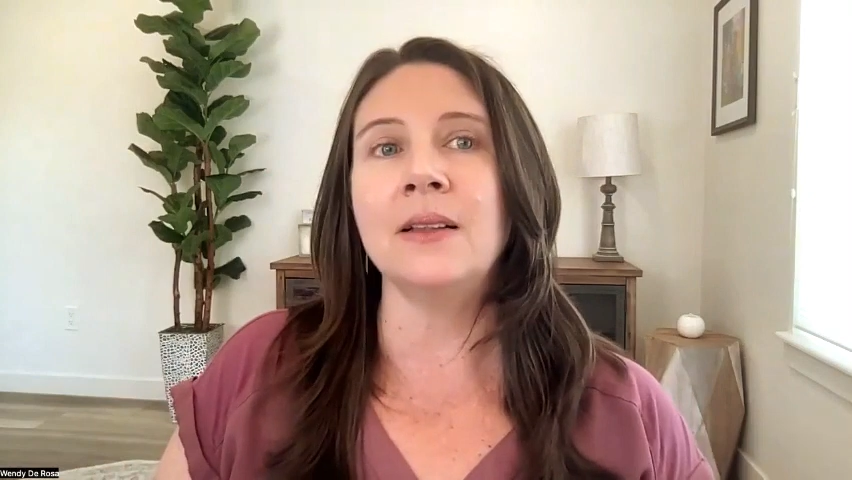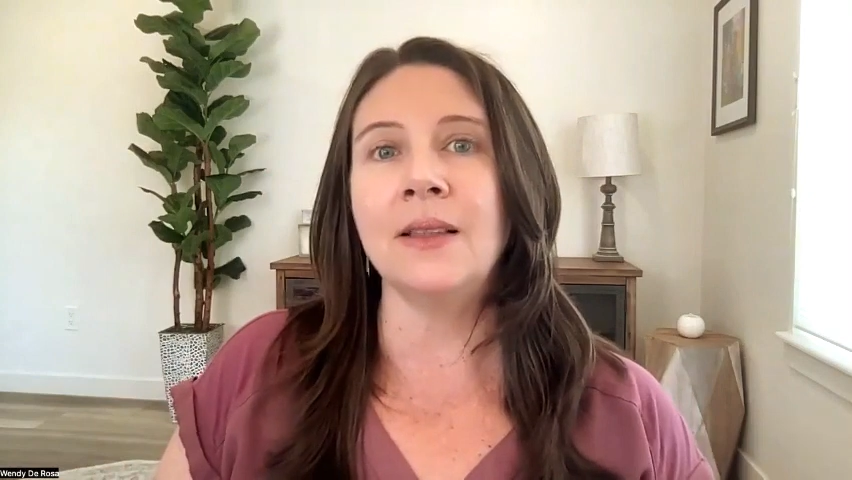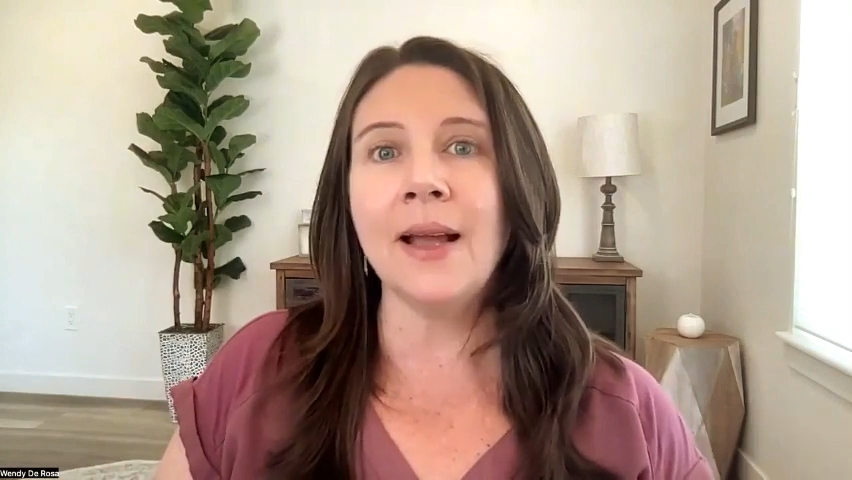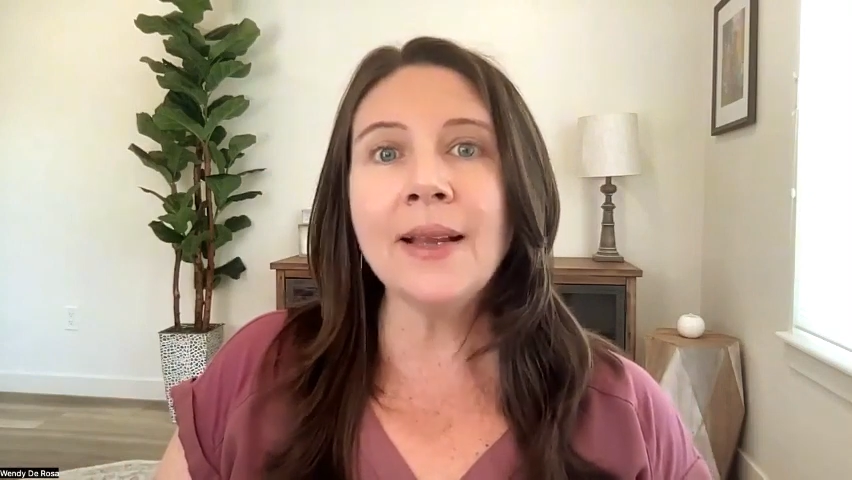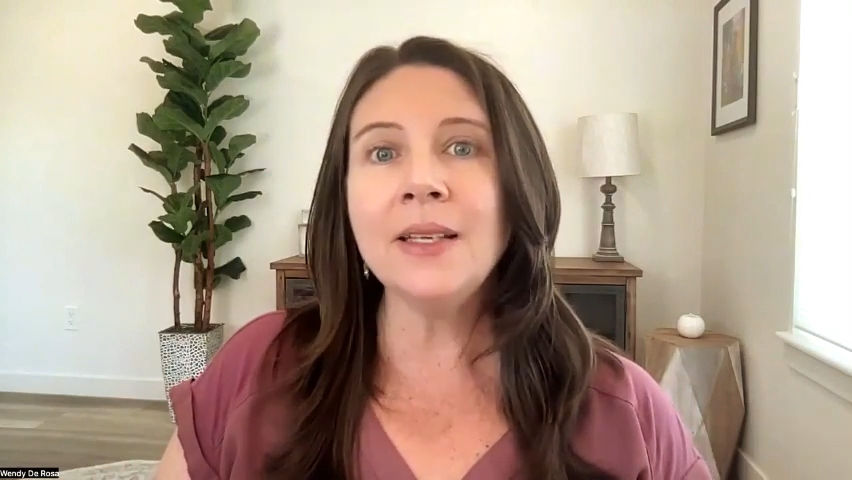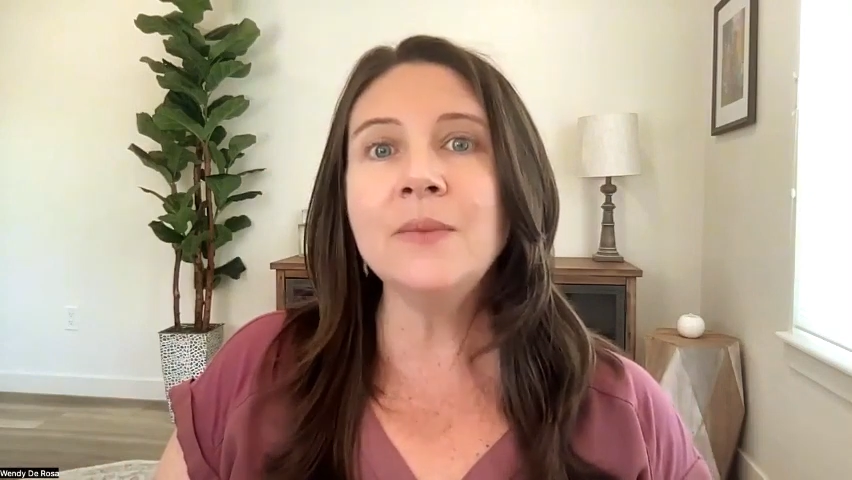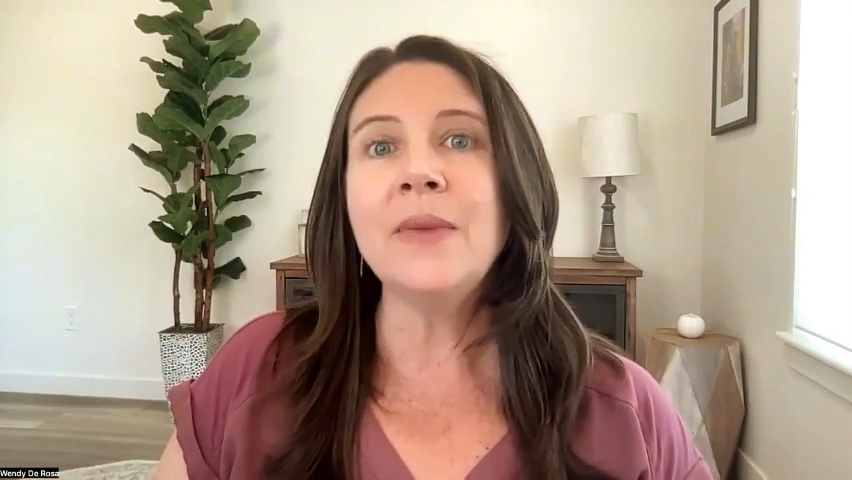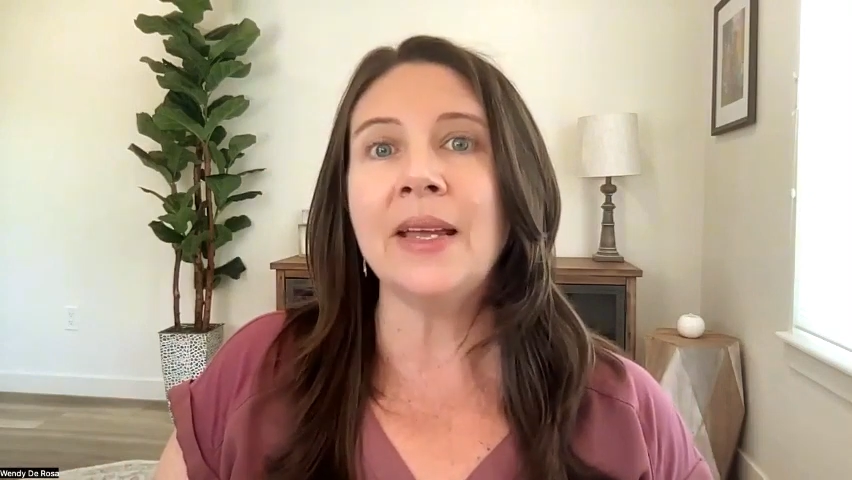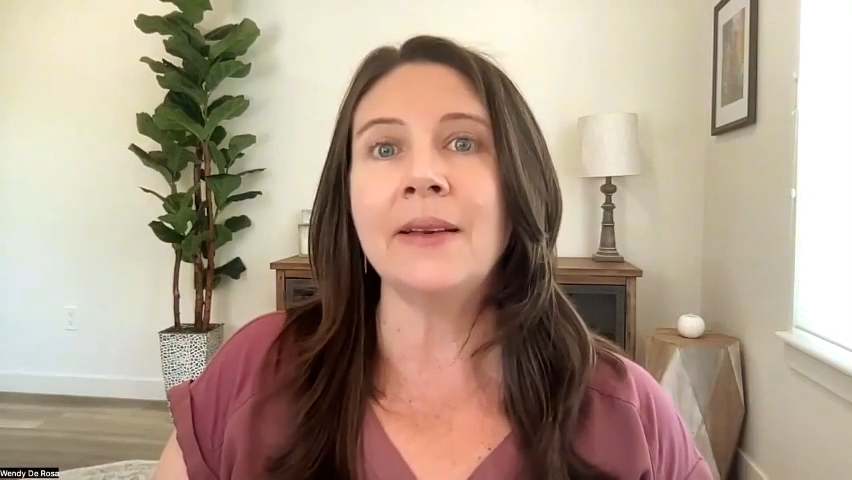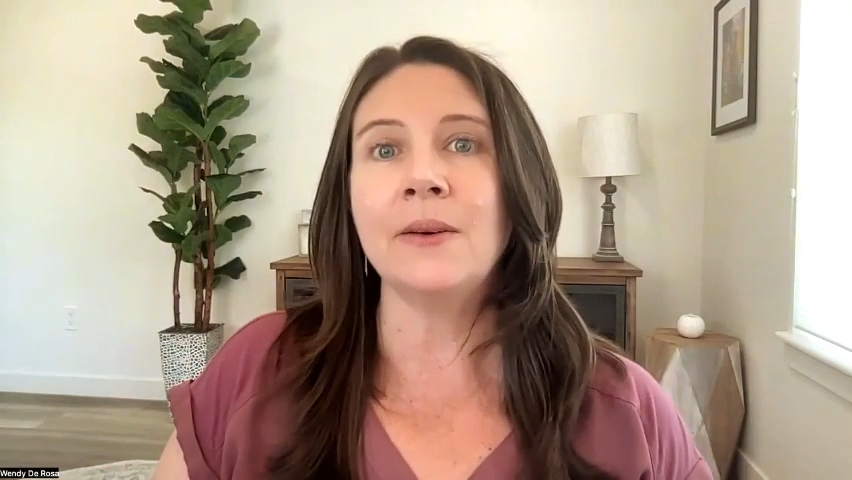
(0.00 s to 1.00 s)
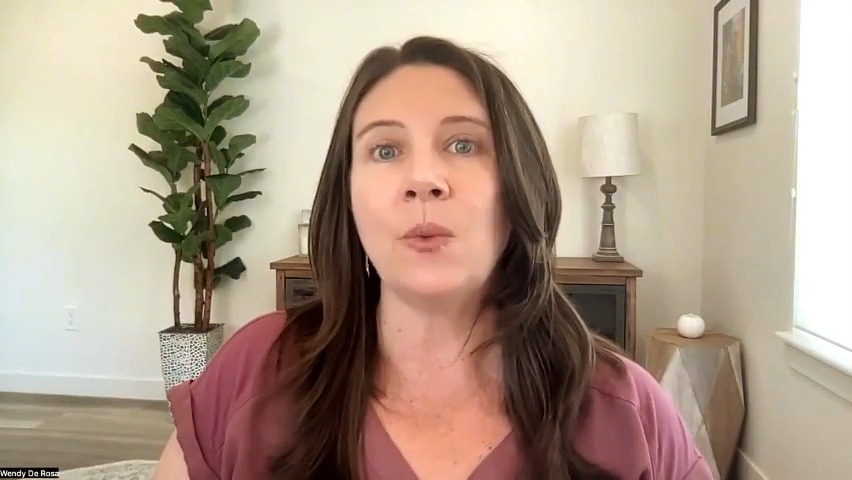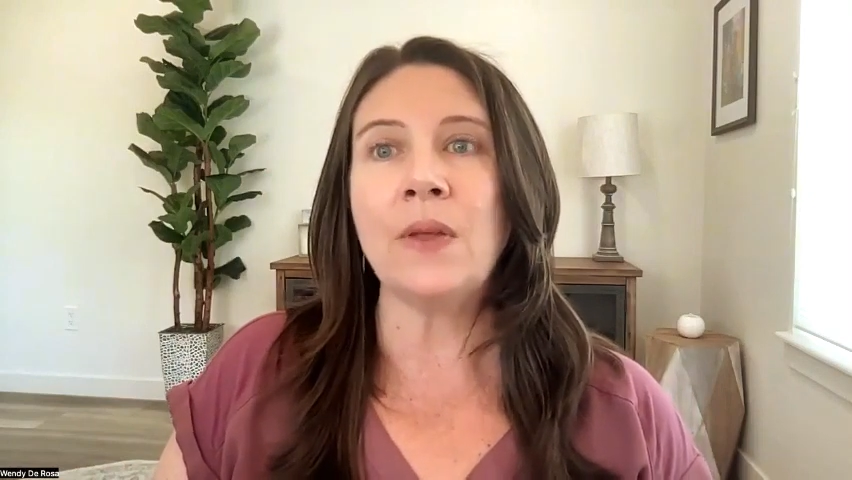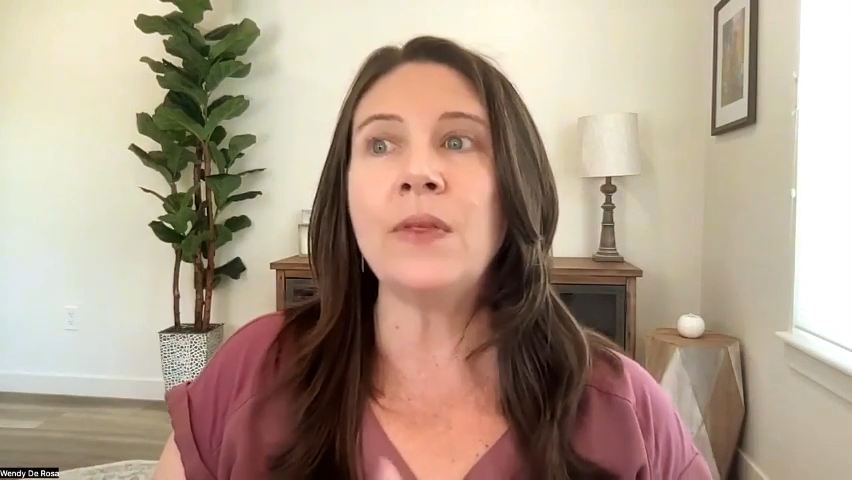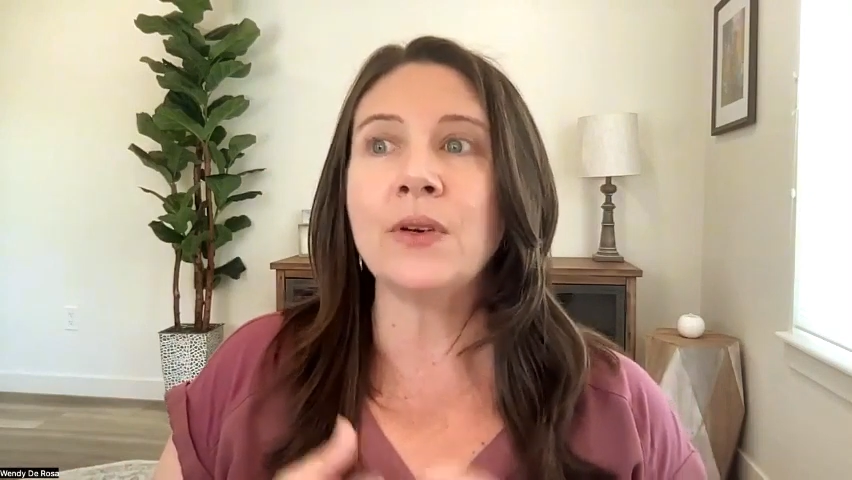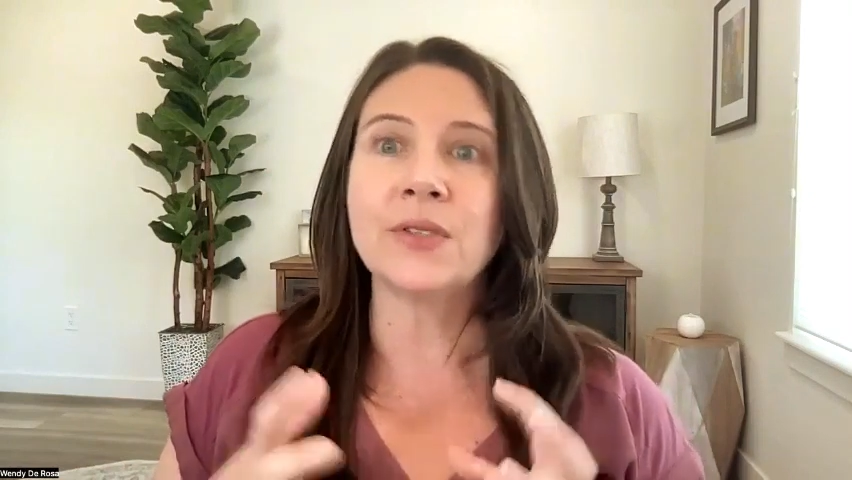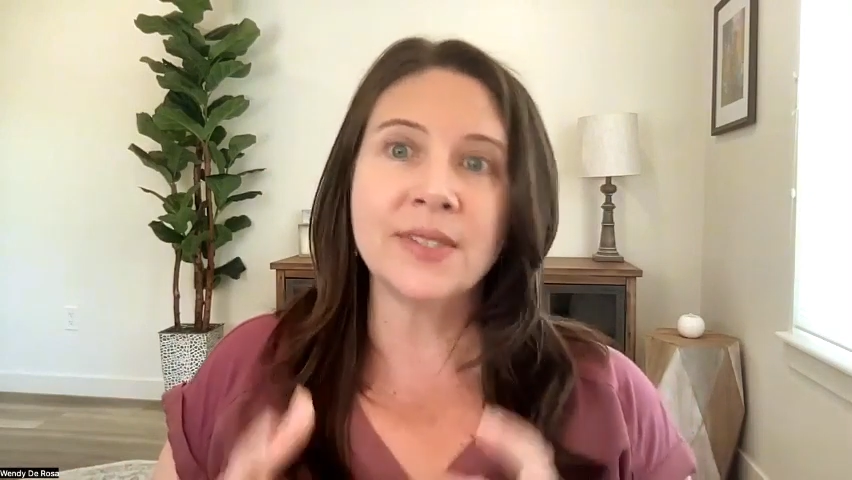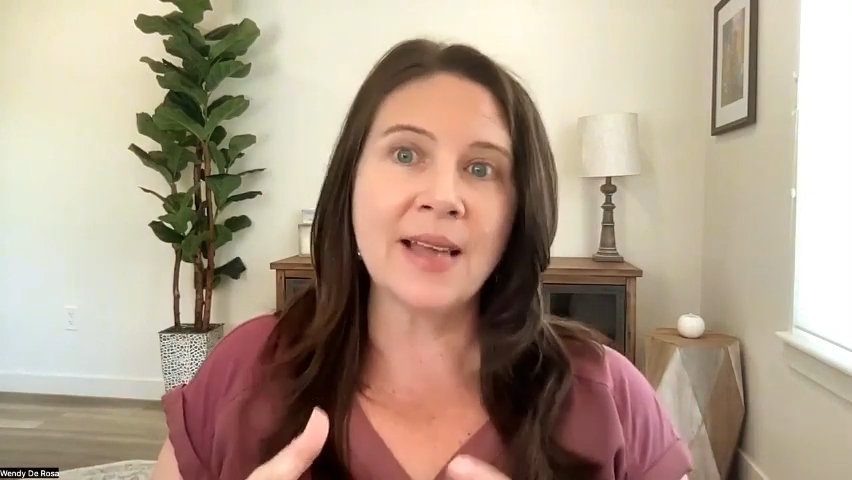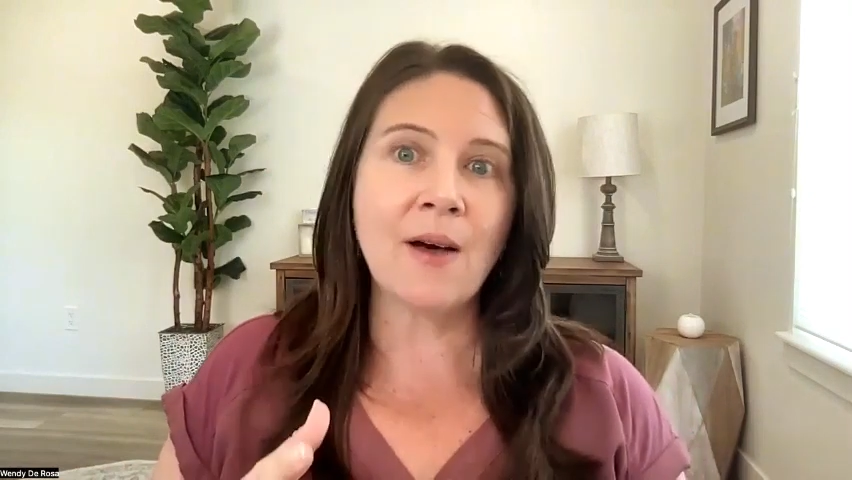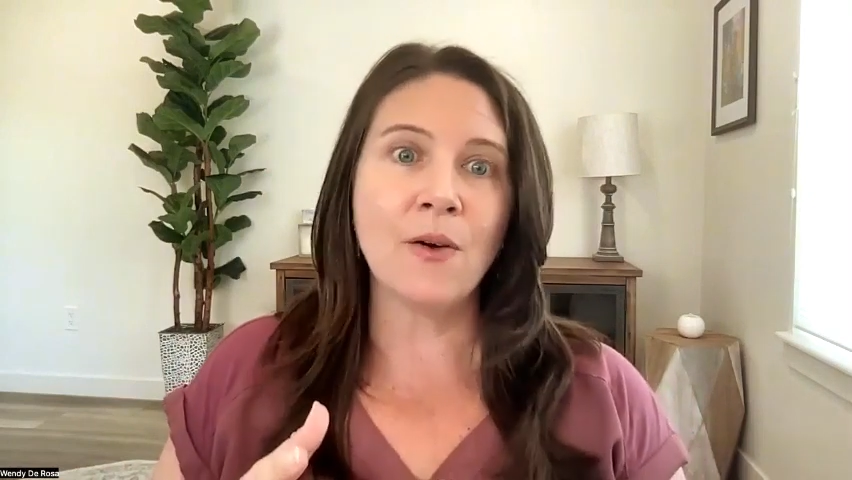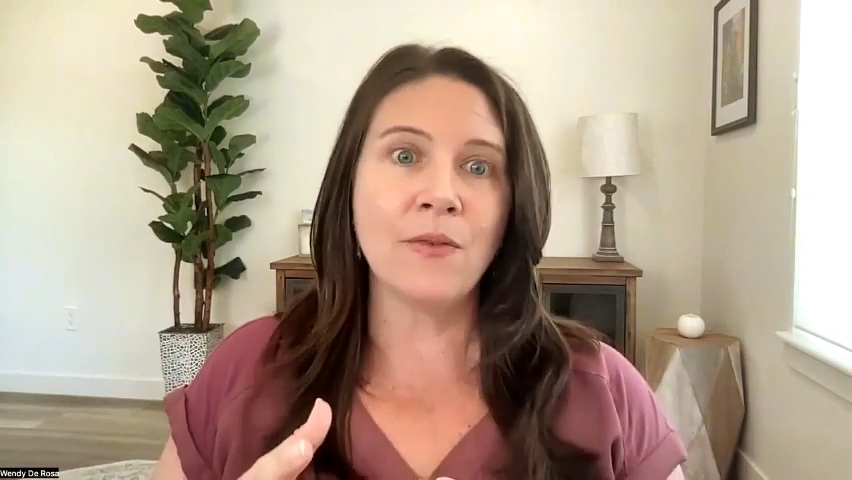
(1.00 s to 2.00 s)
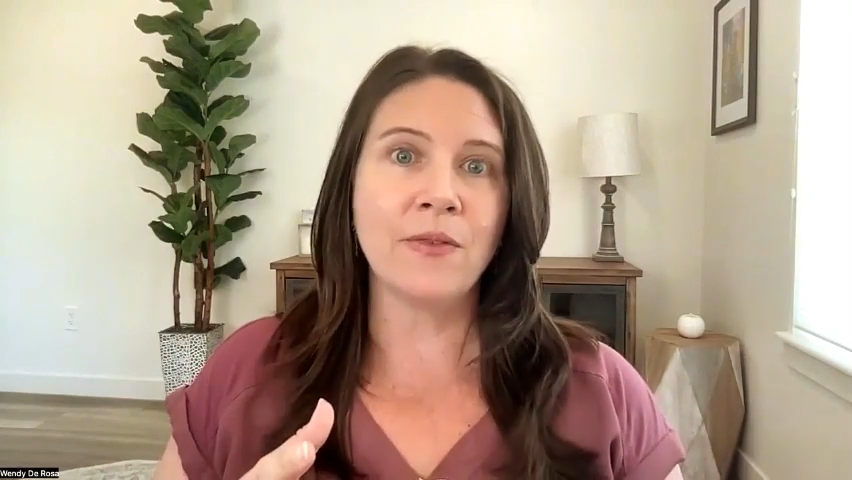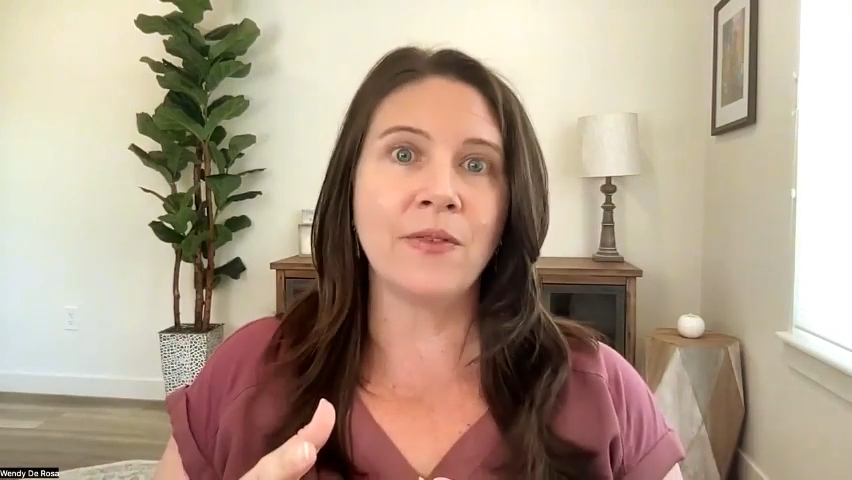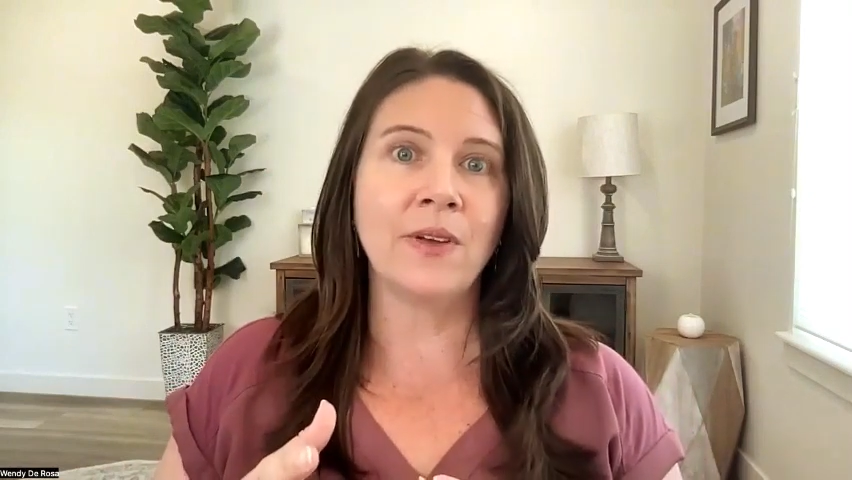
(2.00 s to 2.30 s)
alignment with yourself